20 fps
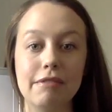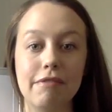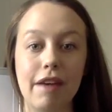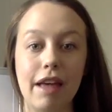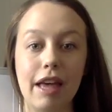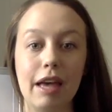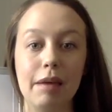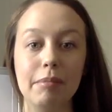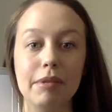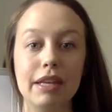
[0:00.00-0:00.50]

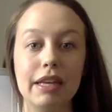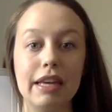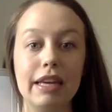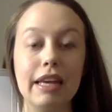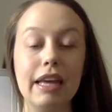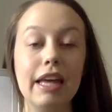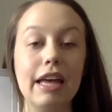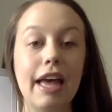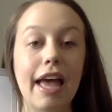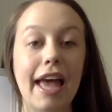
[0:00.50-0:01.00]

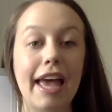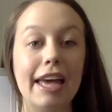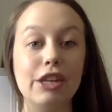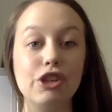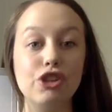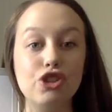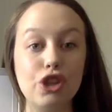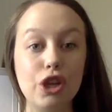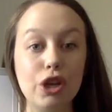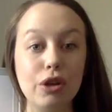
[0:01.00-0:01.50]
family,
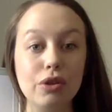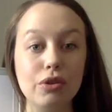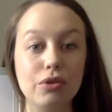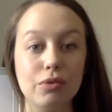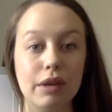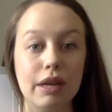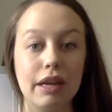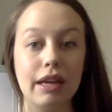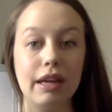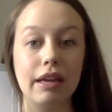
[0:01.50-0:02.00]
and
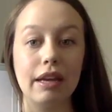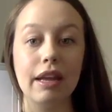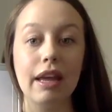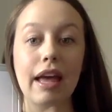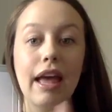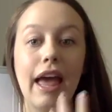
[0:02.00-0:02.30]
children.